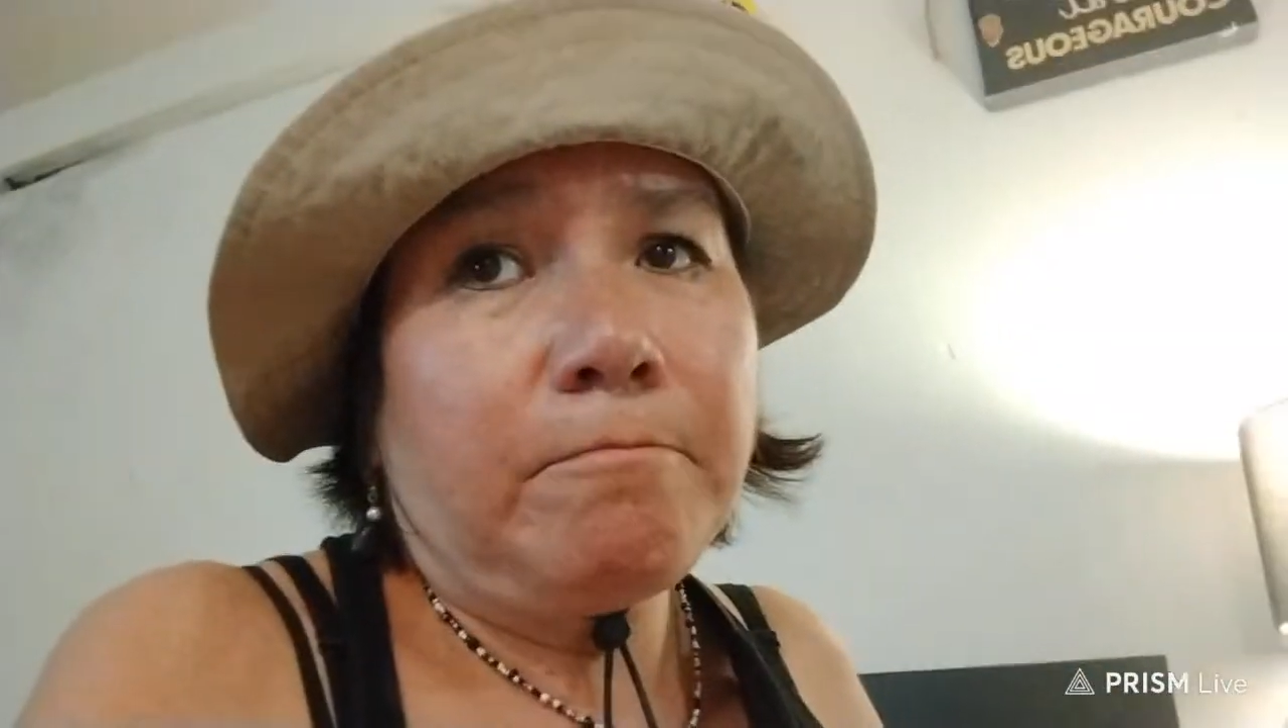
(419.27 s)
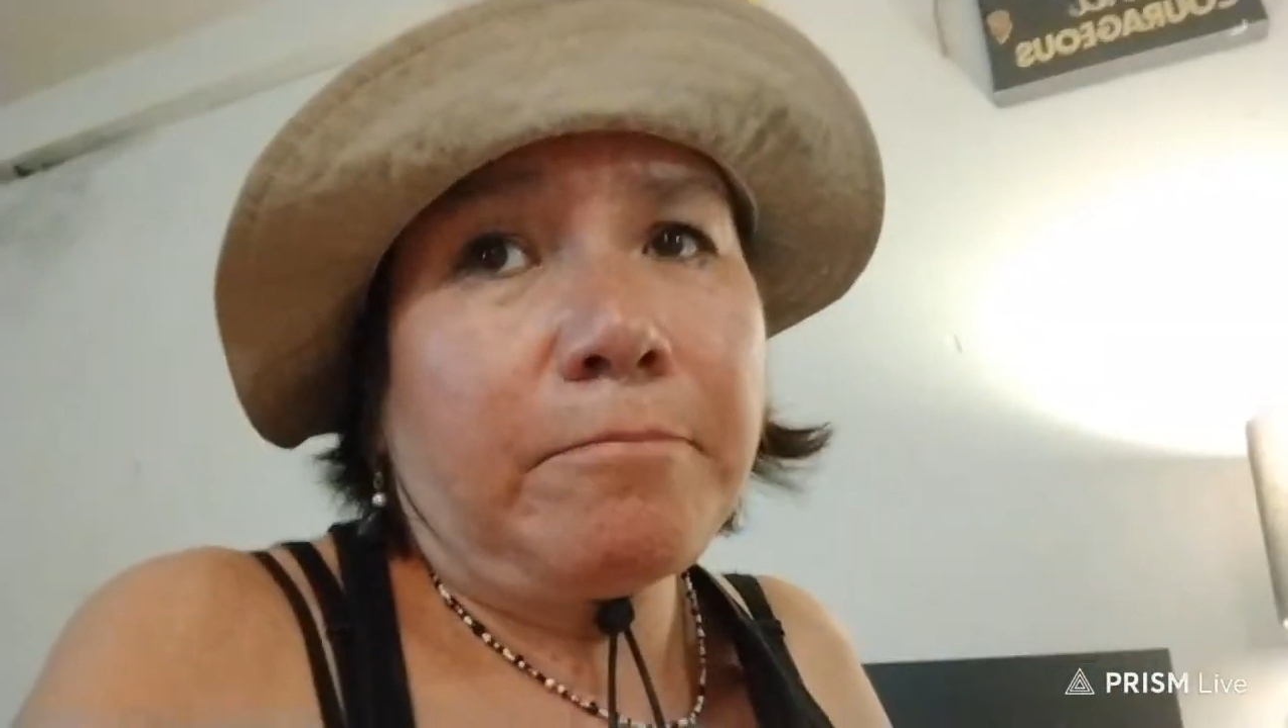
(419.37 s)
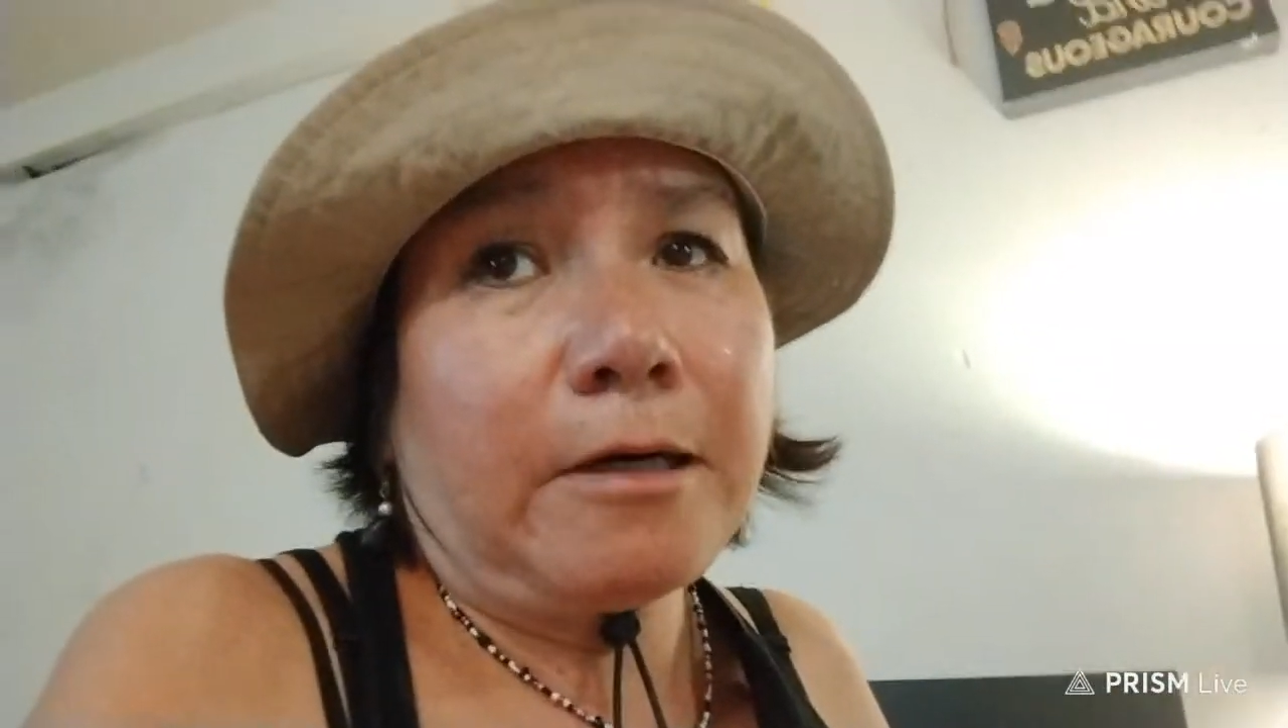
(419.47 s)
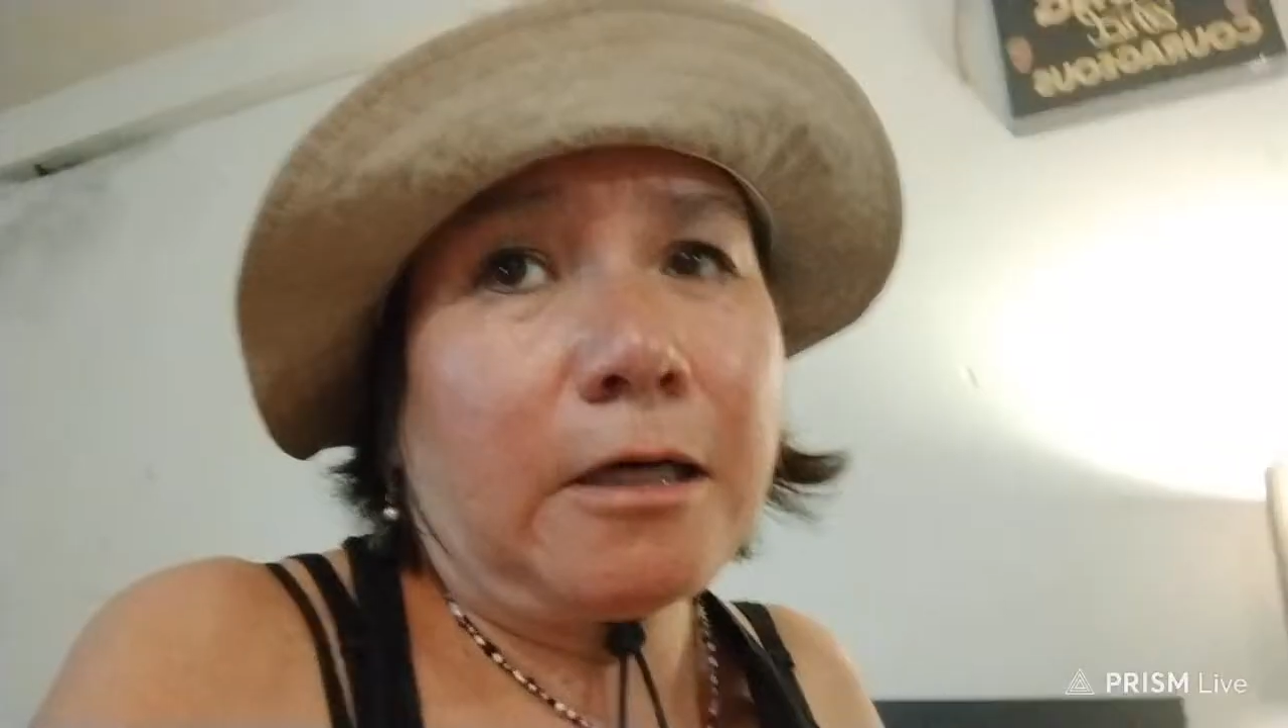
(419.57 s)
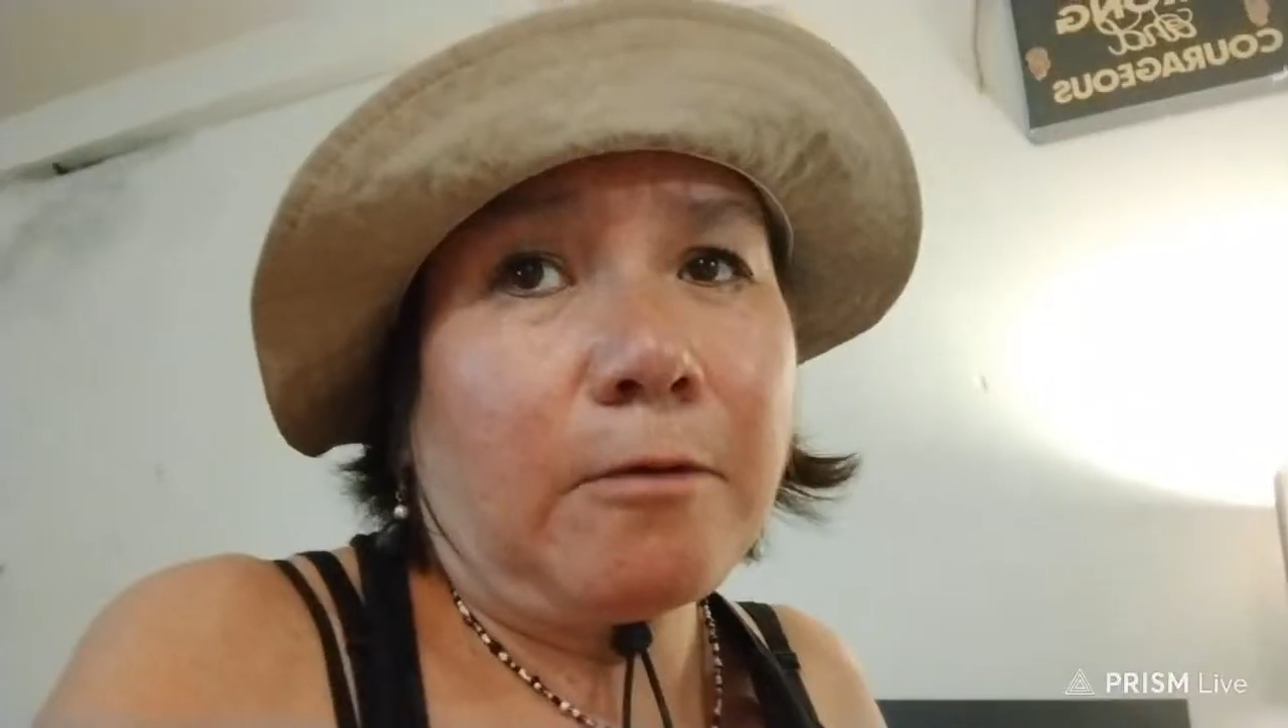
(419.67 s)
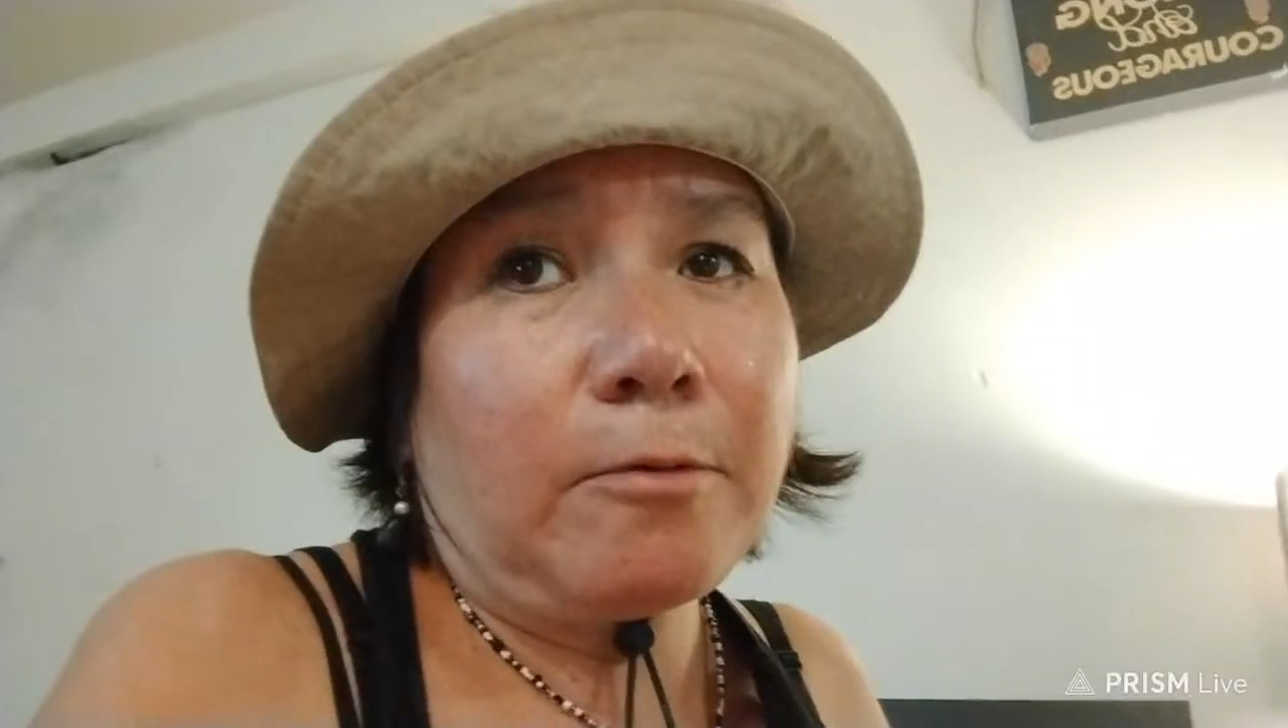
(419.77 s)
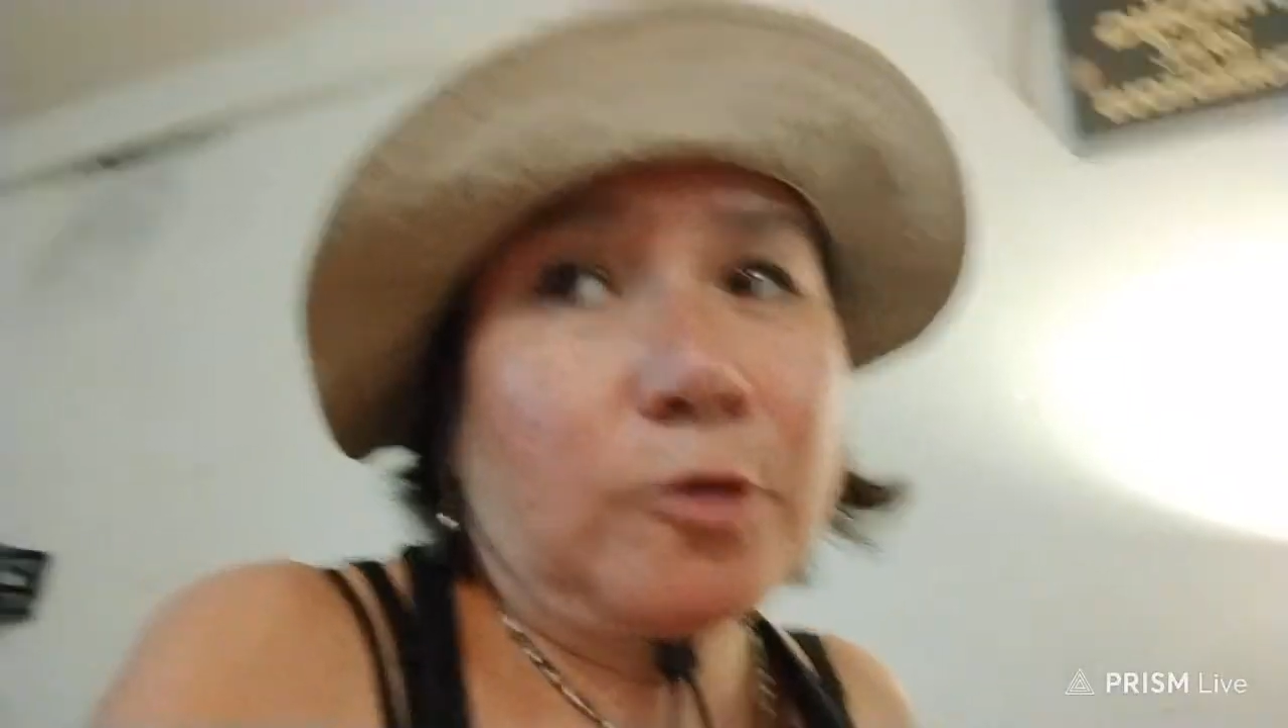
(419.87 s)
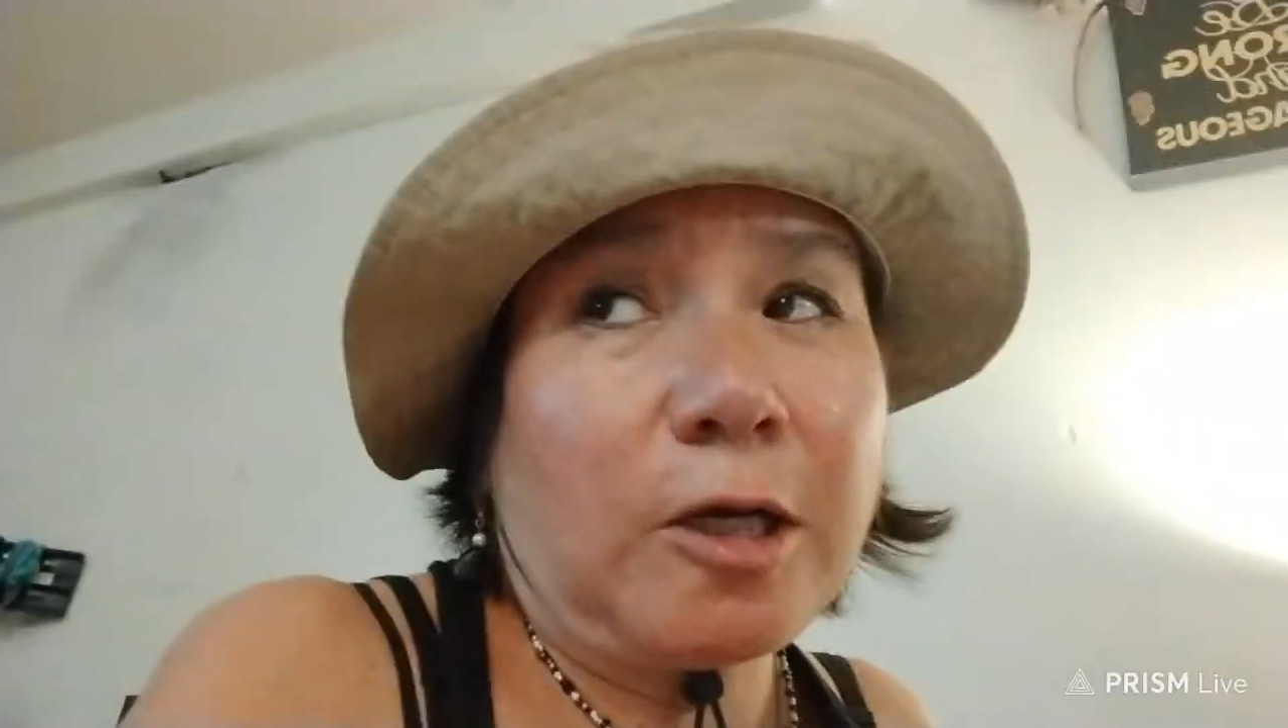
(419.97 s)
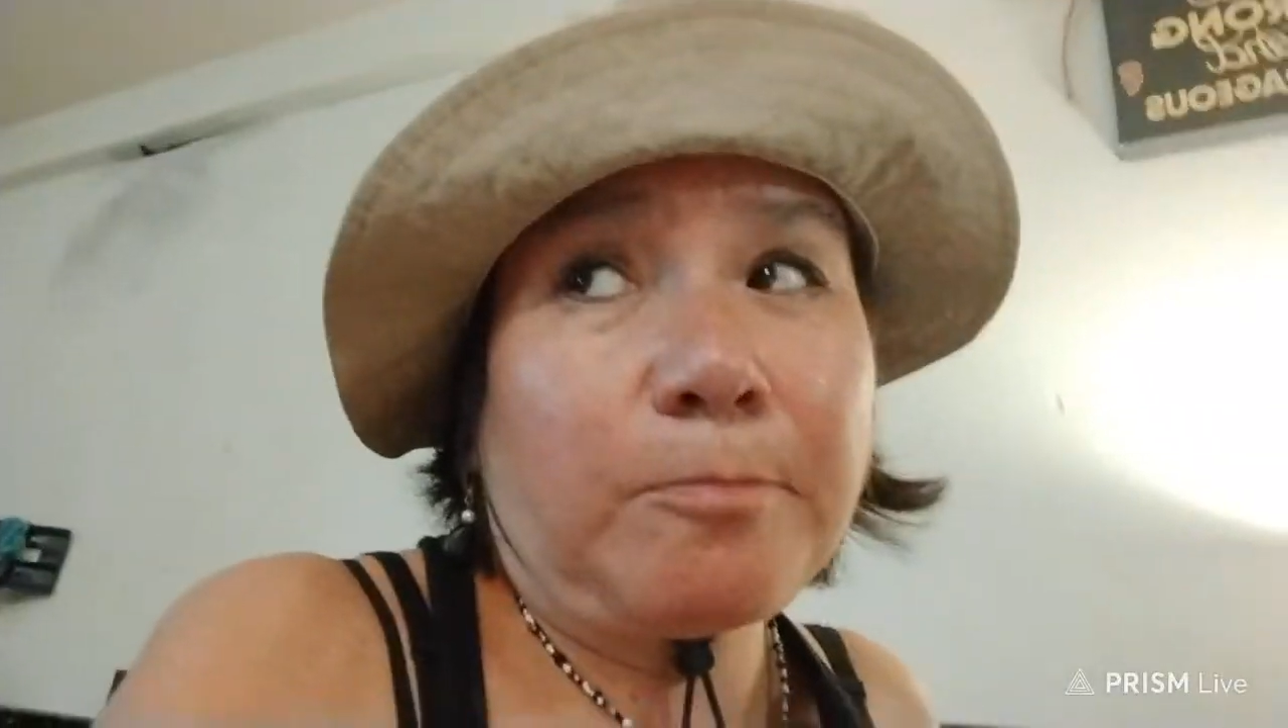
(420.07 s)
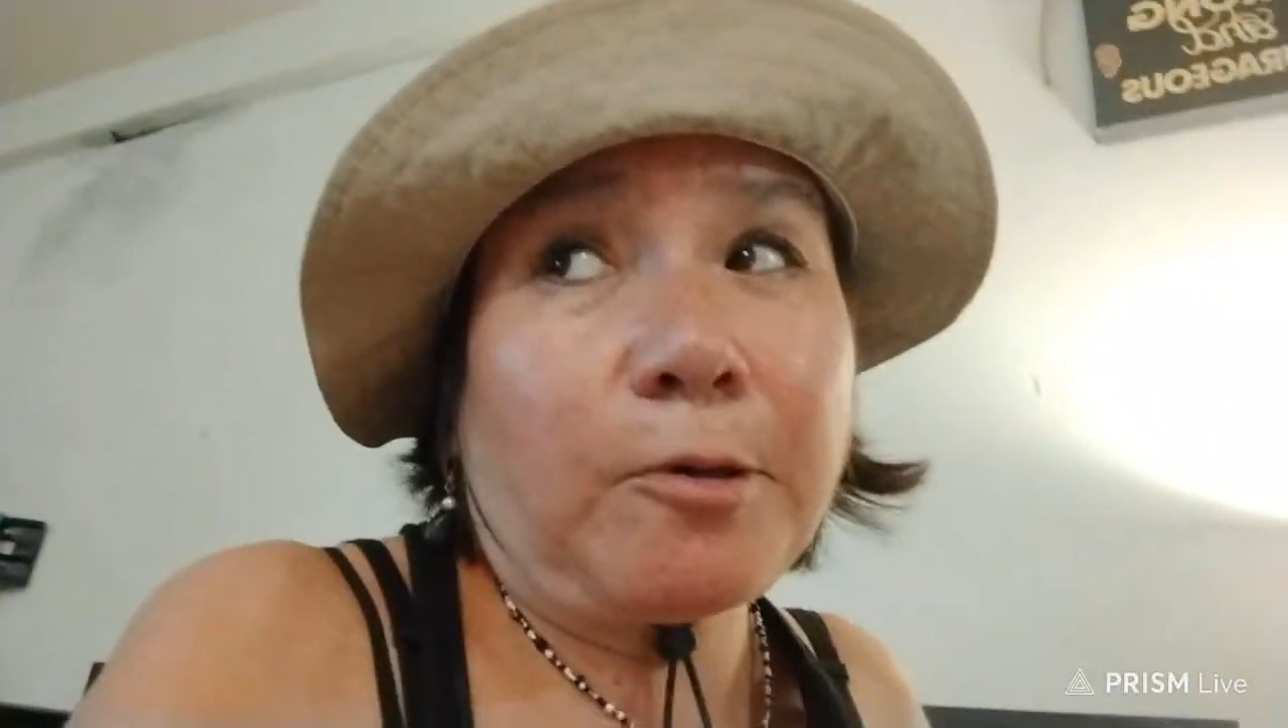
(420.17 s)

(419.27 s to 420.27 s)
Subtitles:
But I will talk